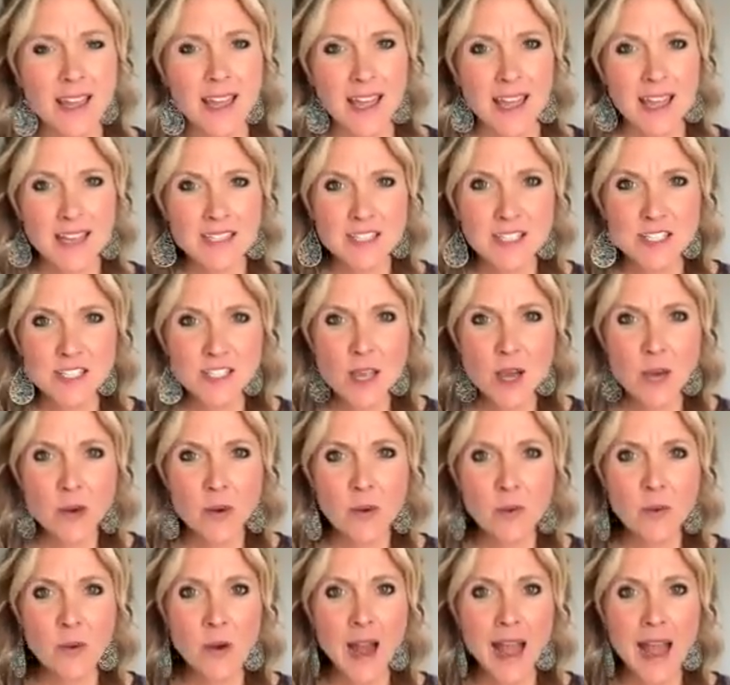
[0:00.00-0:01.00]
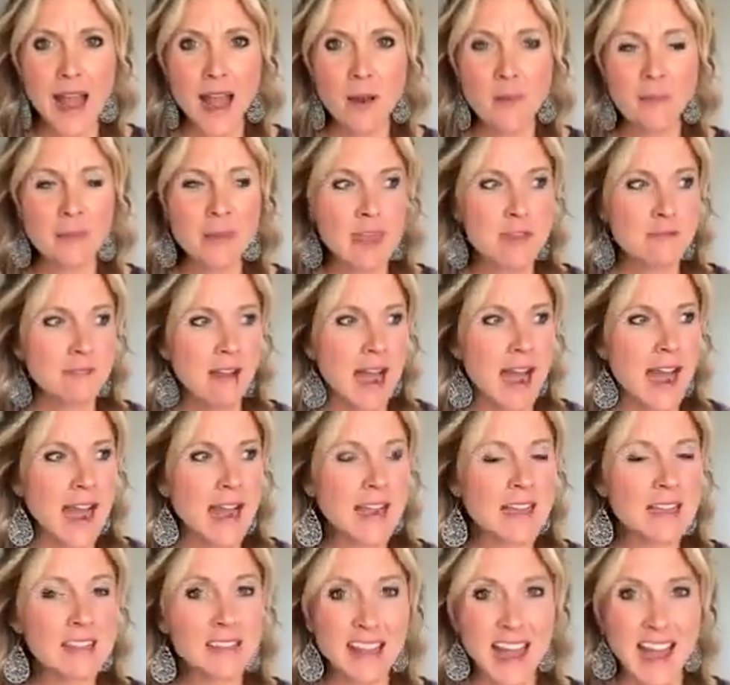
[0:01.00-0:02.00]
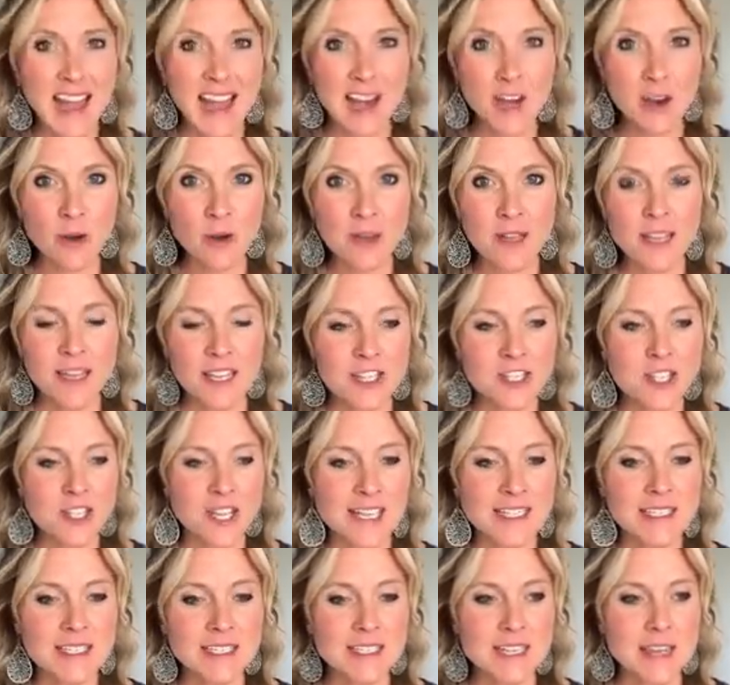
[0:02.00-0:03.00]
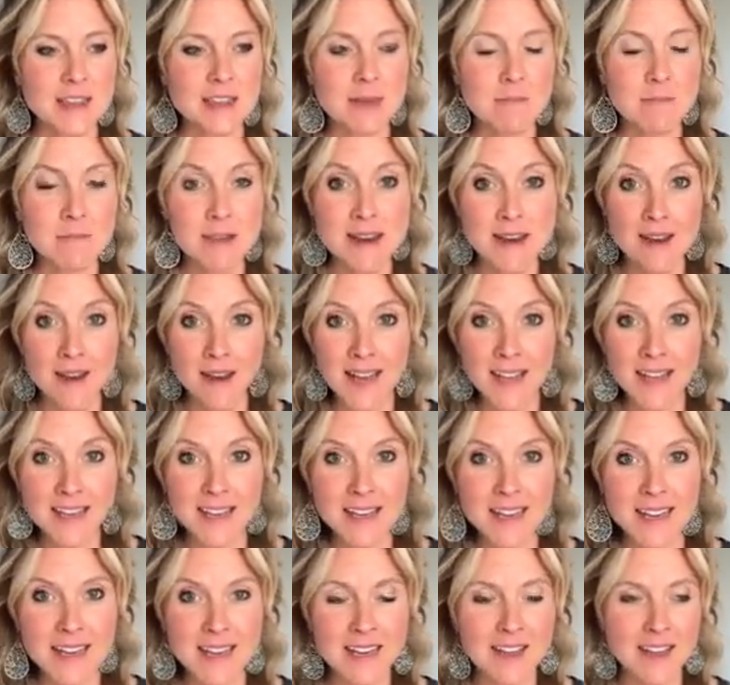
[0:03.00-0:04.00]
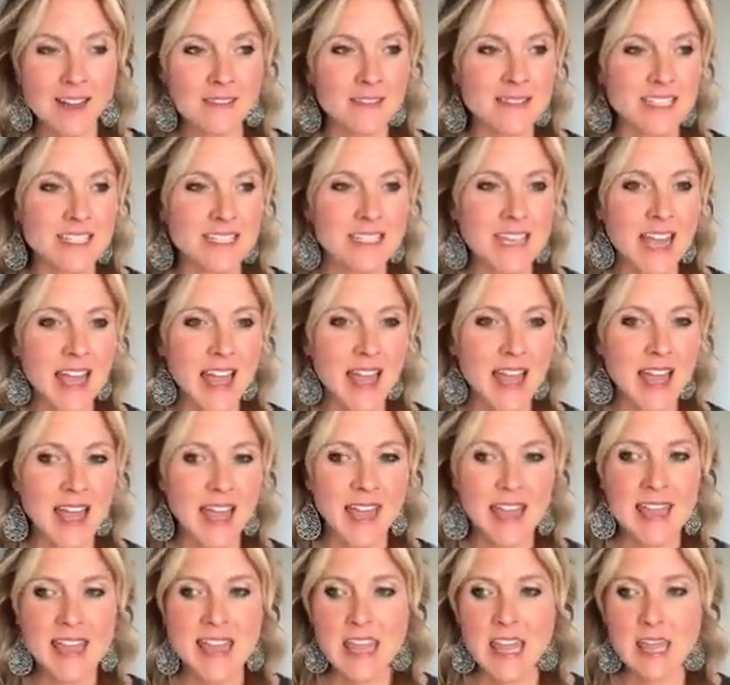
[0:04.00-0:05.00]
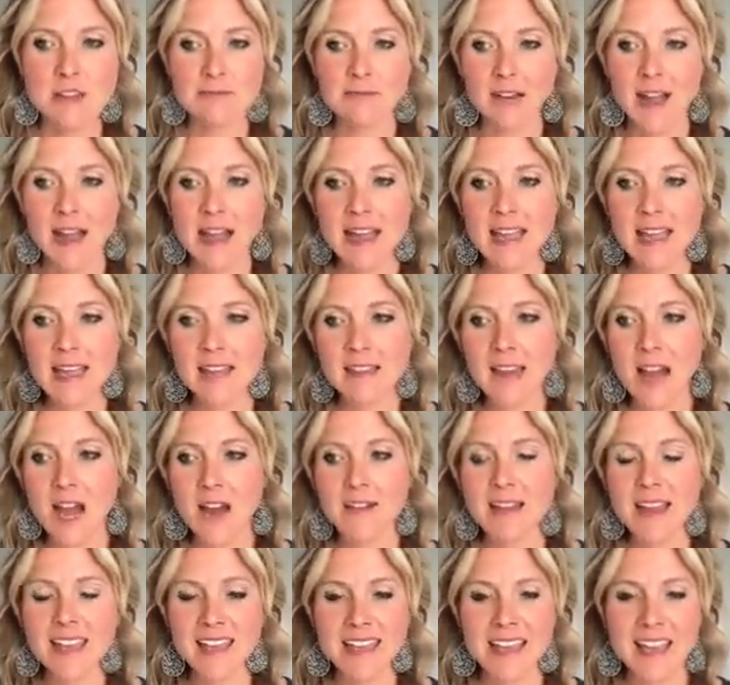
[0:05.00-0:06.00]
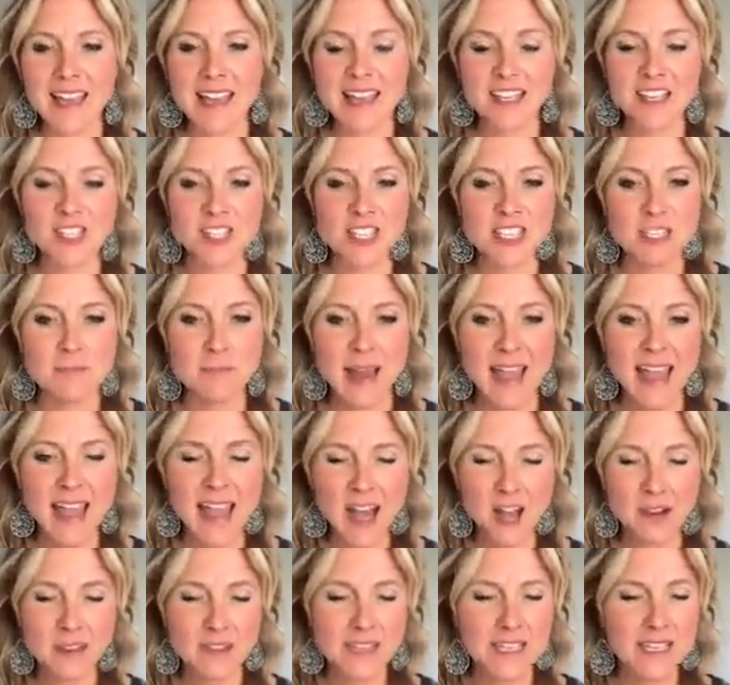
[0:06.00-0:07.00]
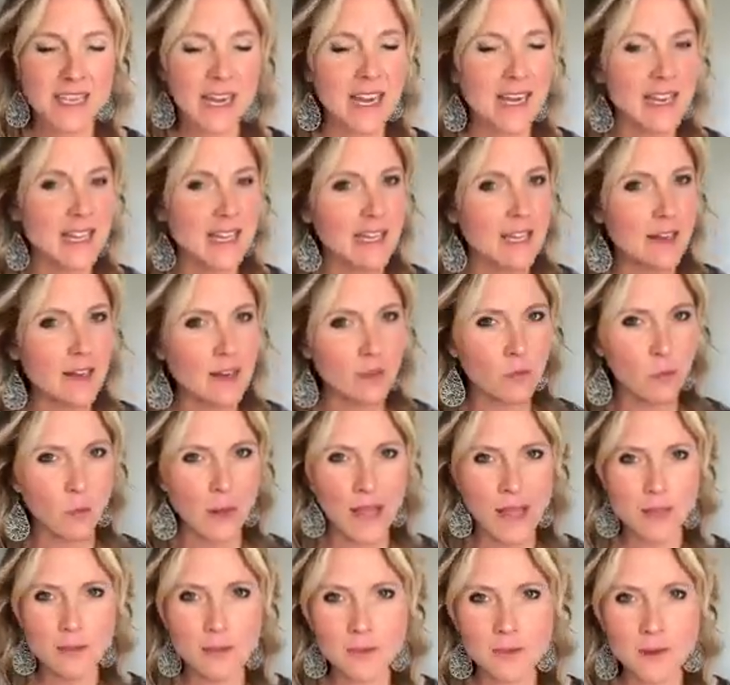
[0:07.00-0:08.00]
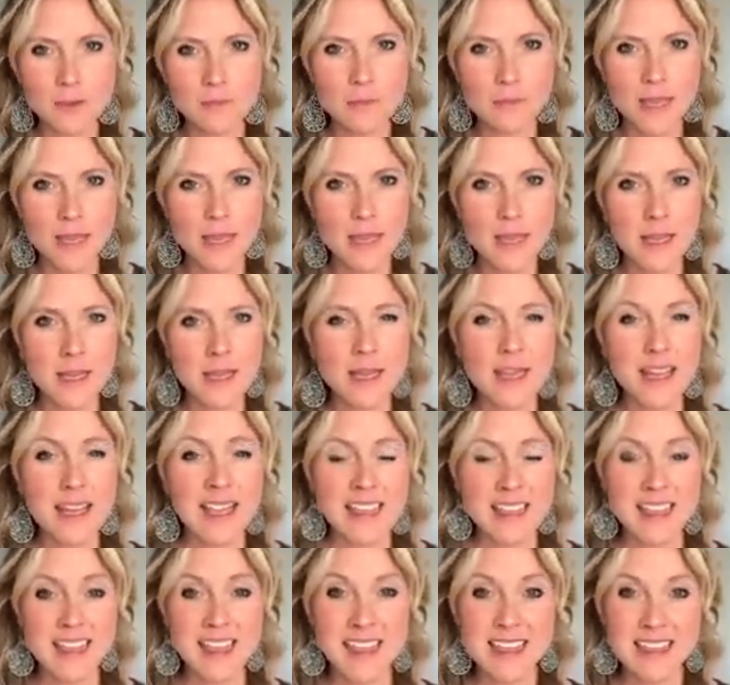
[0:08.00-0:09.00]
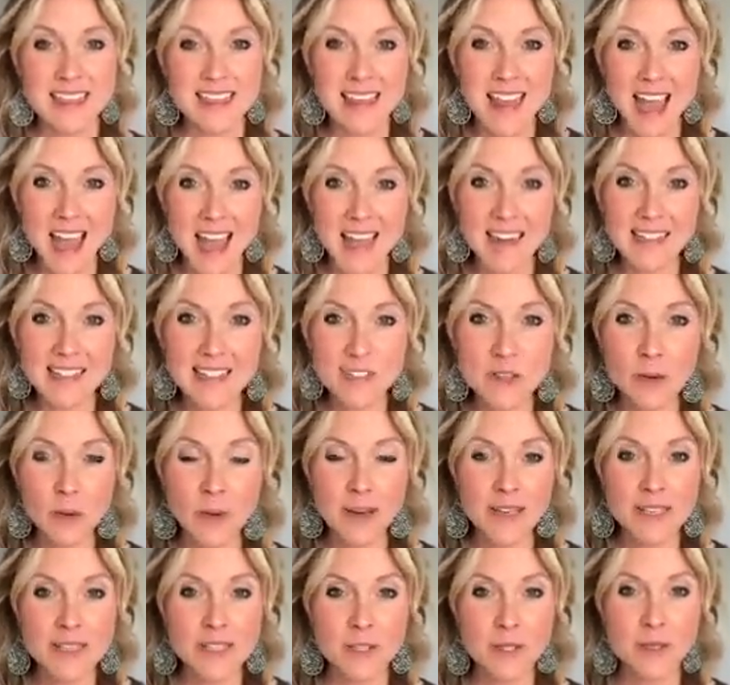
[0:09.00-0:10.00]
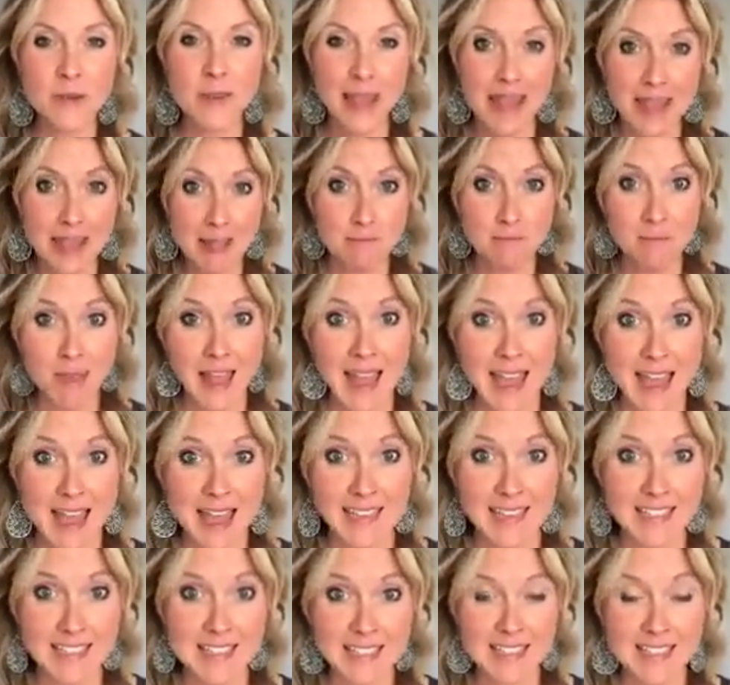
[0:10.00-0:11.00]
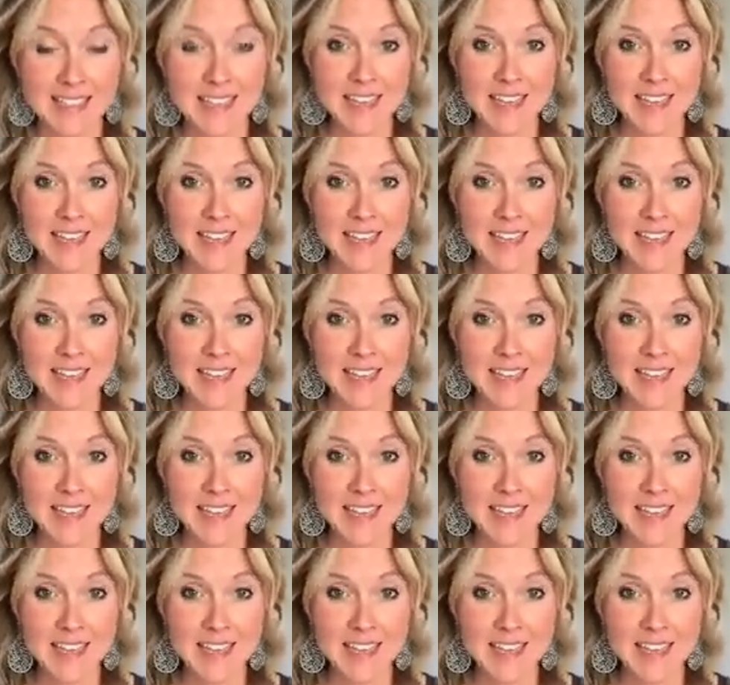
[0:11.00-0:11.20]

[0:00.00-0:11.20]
And so if I allow just the monotony of the day, if I allow, again, just my health to kind of get away from me, then that is going to impact